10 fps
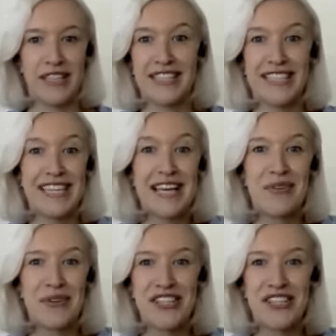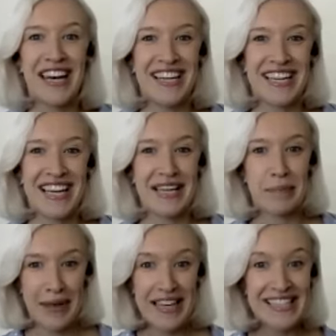sing more challenging
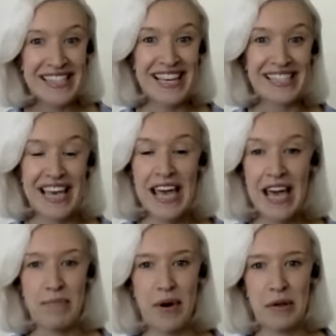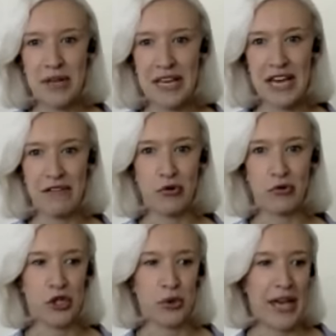pieces. Might be if you're
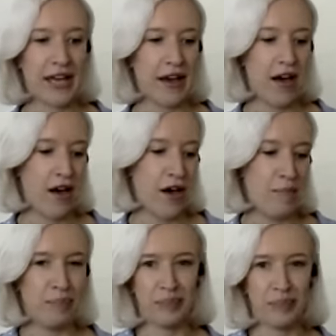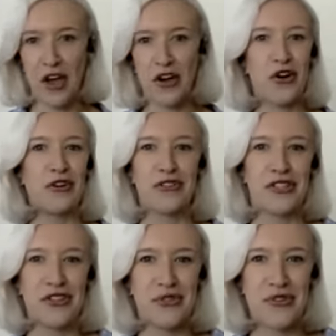doing a
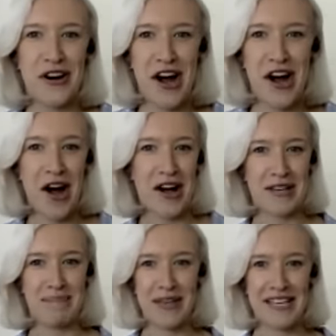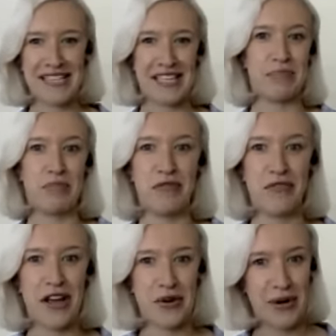coloratura high piece that's moving
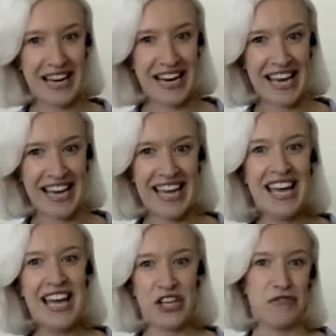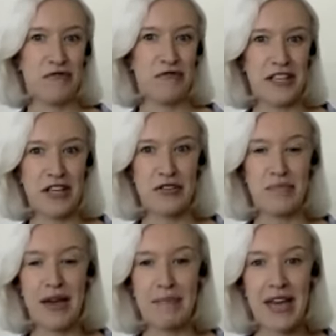very quickly, you find that you
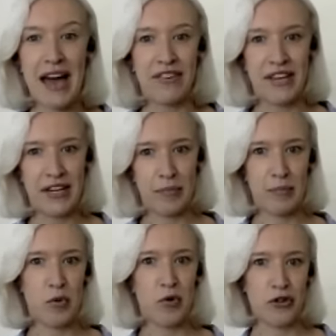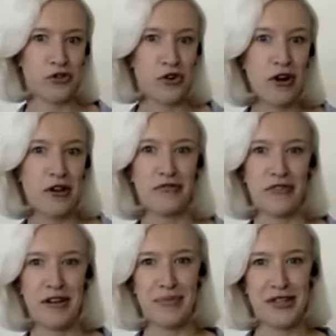maybe have a little bit more control over
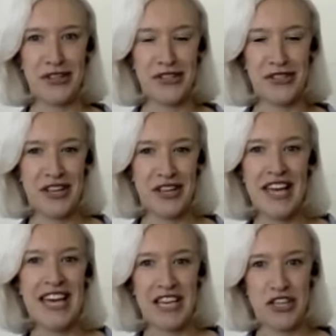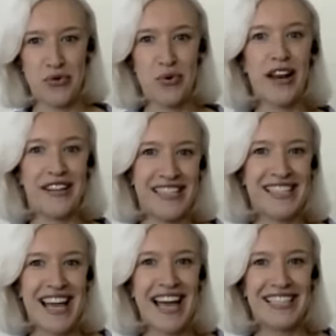it because you
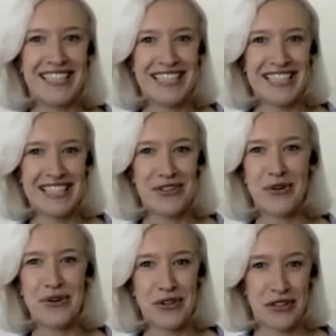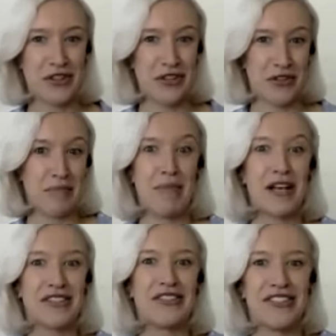understand the
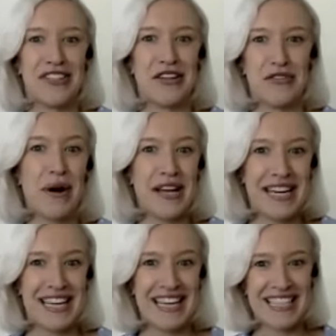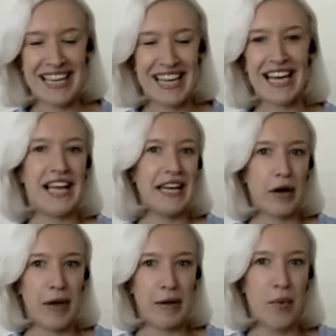muscles that you might need a little
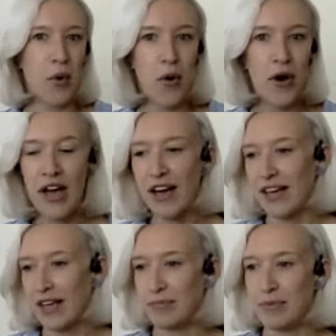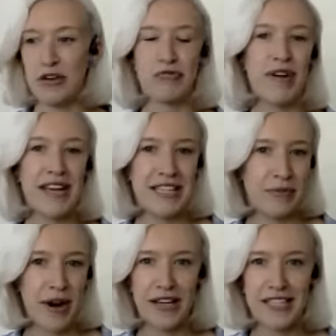bit more. It'd be great to
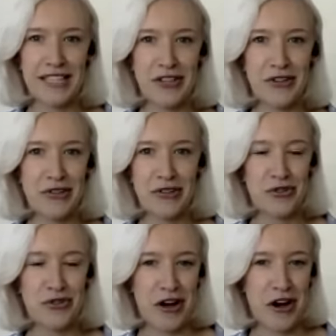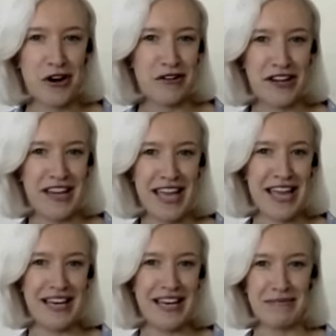practice a coloratura aria
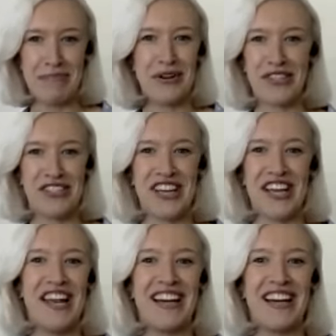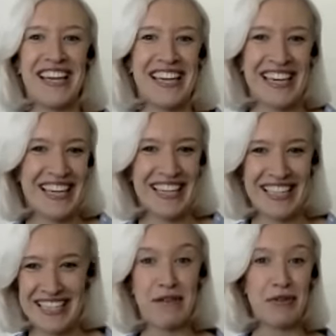in a posture like
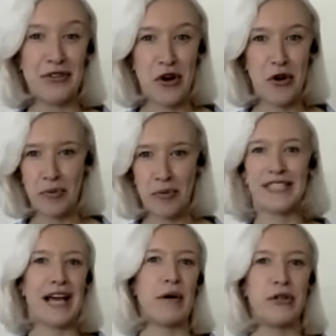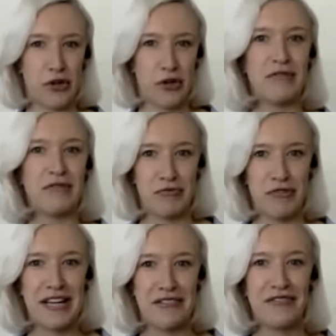tabletop downward dog if you're
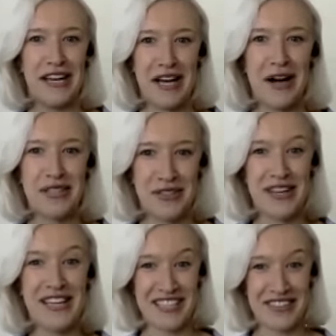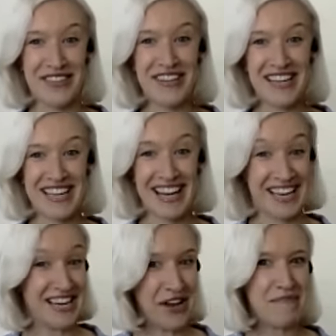really feeling up to it, to really, I
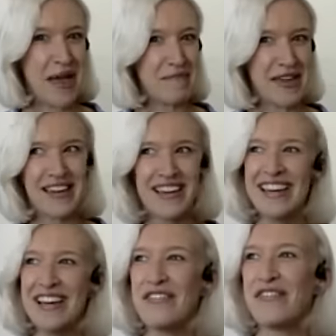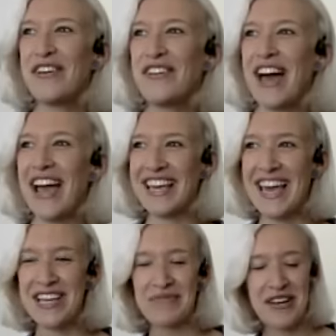know, maybe feel that
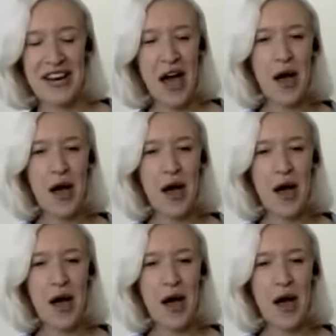engagement.